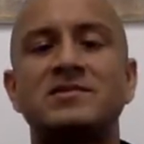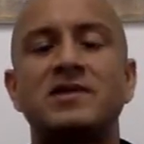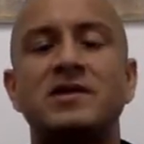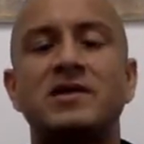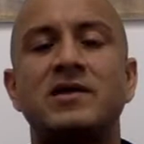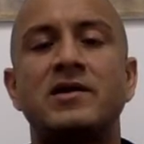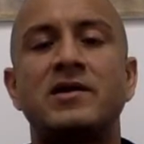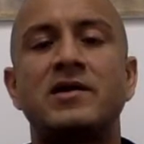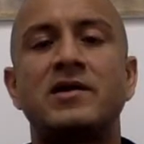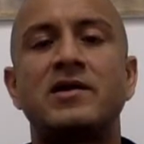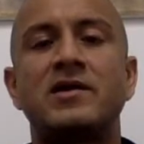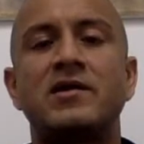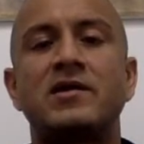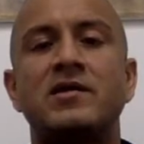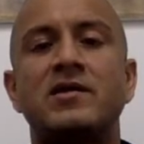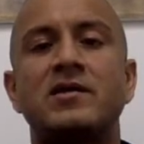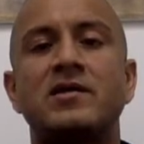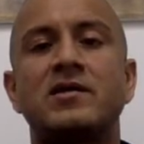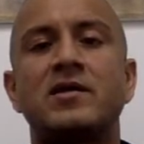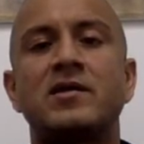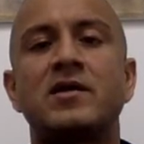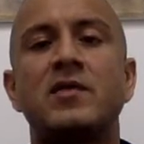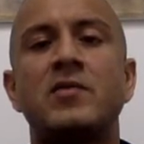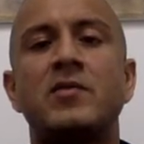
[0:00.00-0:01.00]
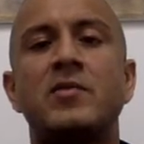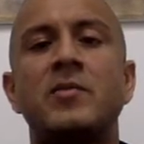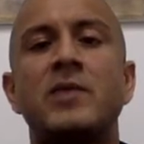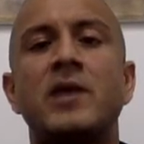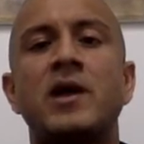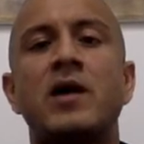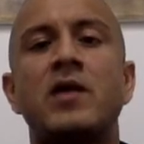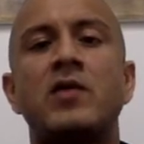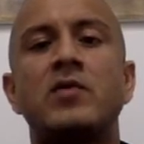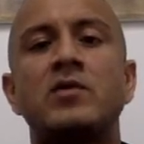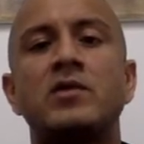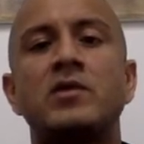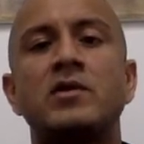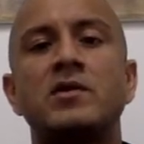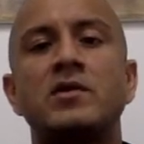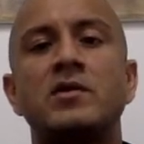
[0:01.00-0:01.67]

that are going to come about